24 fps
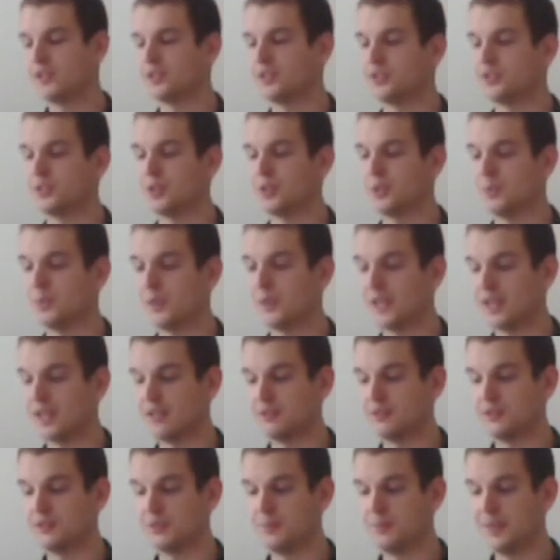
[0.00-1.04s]
So we
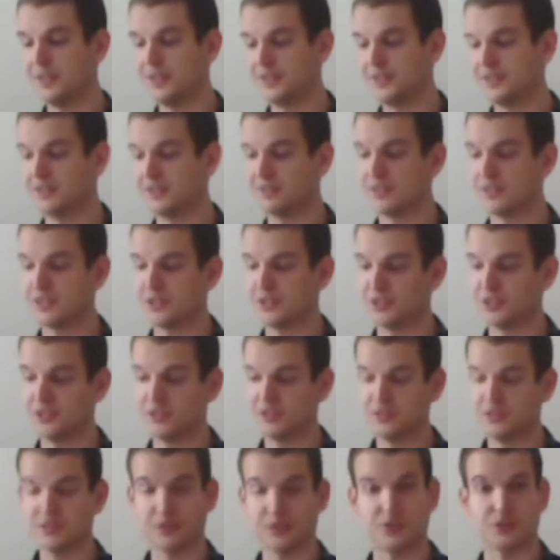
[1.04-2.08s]
have the basic
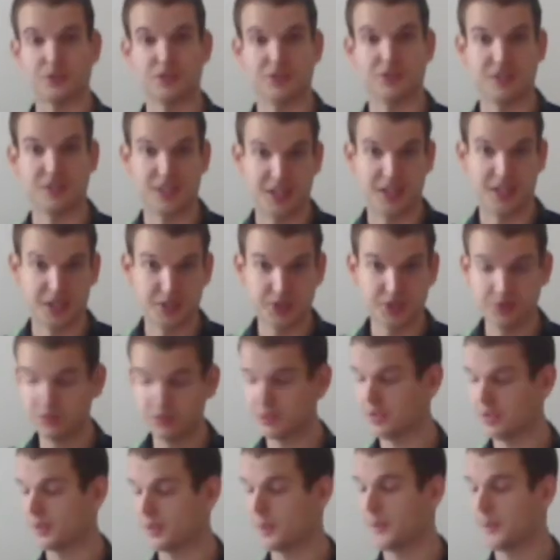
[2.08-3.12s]
version called
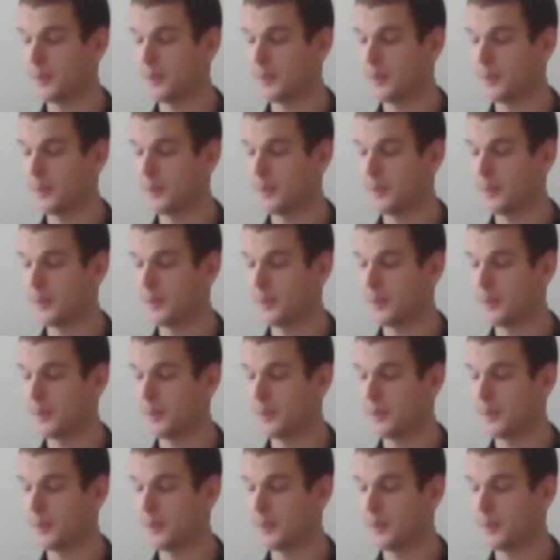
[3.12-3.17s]
diode,